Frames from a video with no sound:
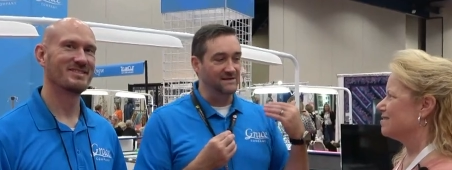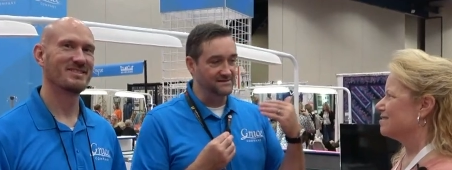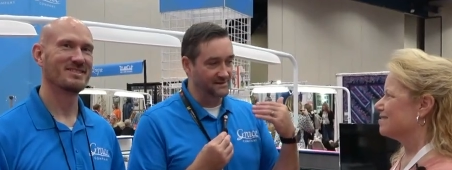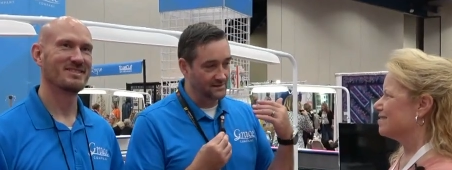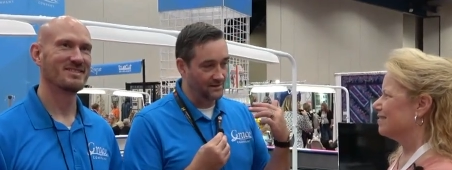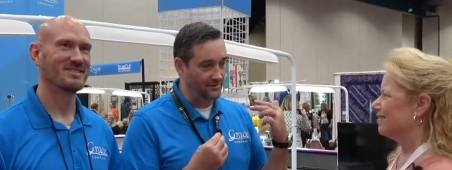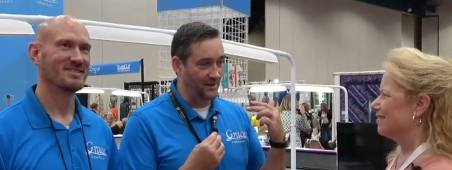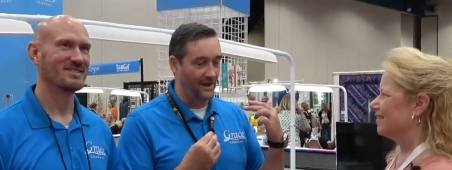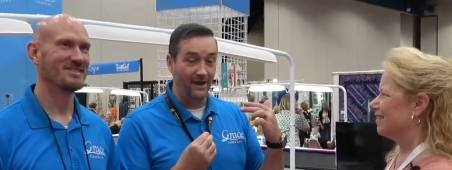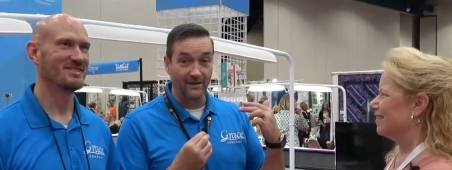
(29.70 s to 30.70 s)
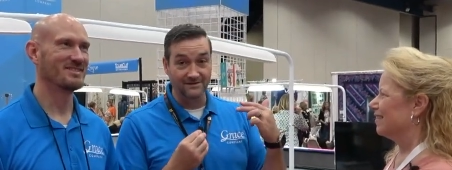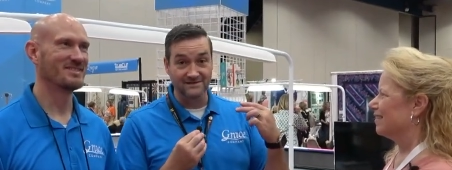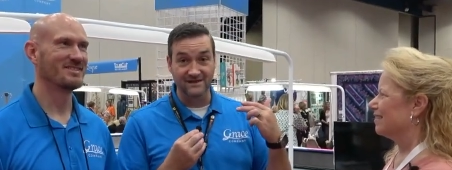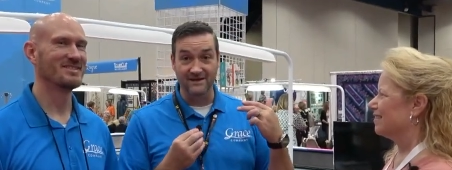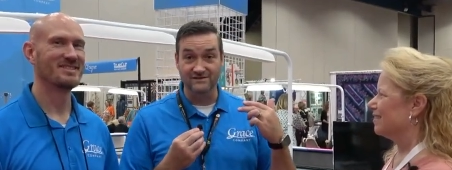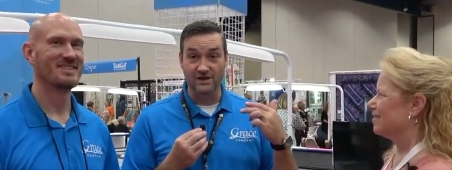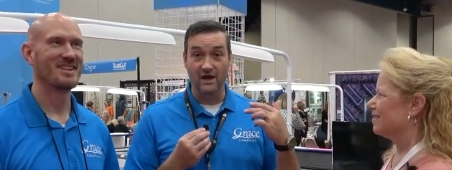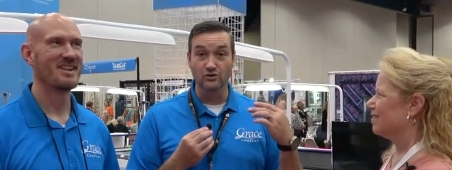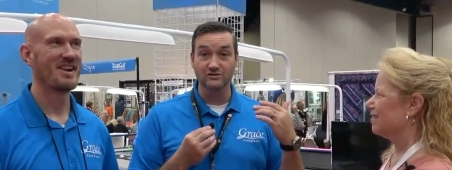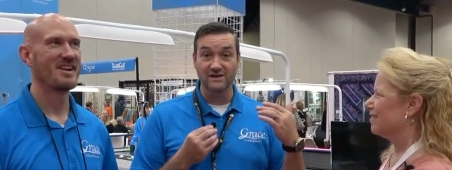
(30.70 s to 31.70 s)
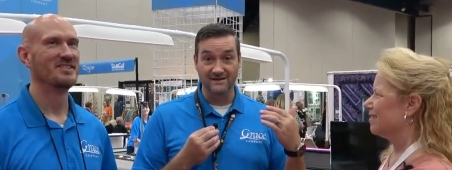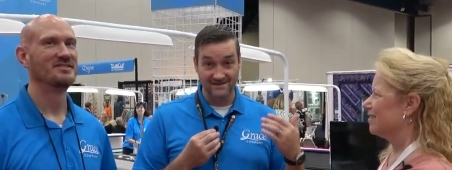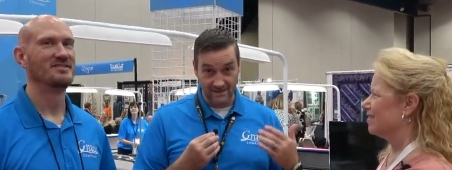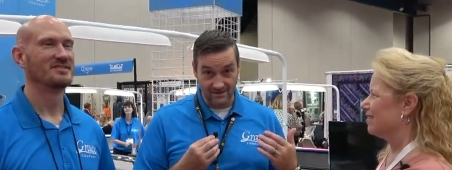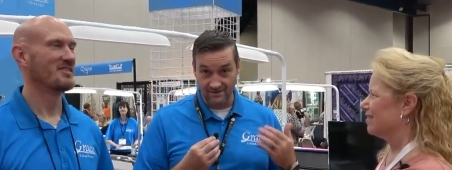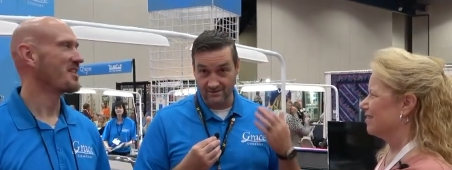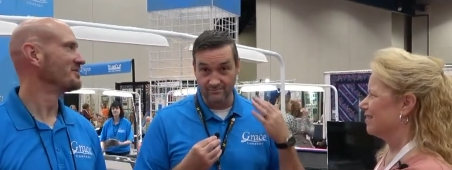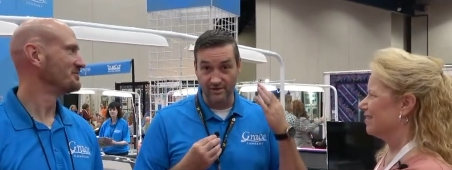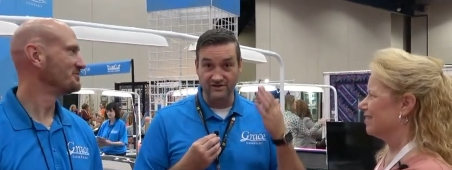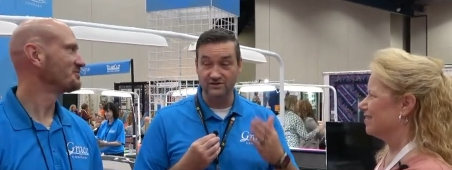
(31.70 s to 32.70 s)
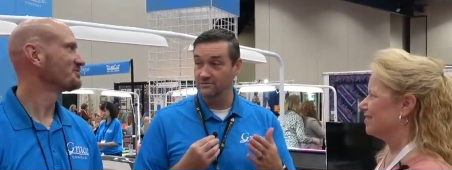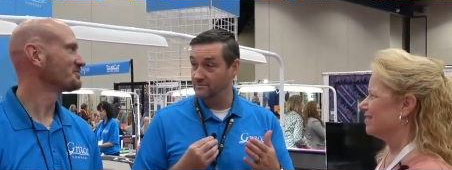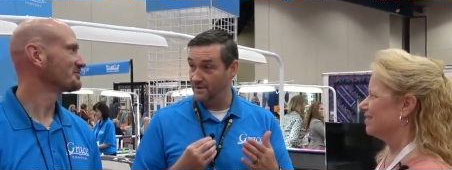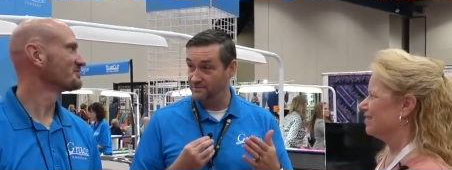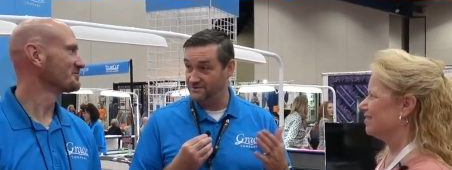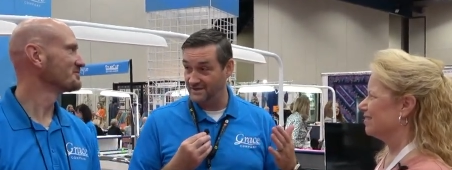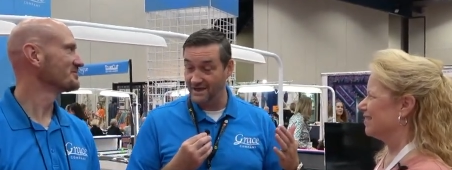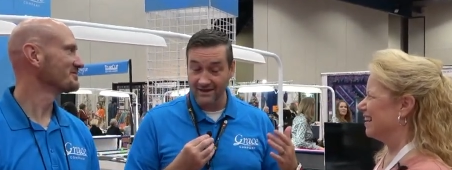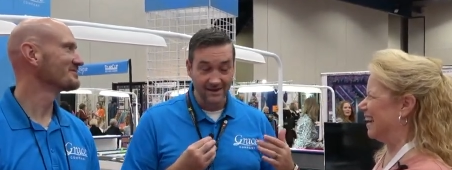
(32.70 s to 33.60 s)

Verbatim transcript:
Speaker 1: sneezing. Okay, I like to say it's uh, Erznoznik. Bless you, people say.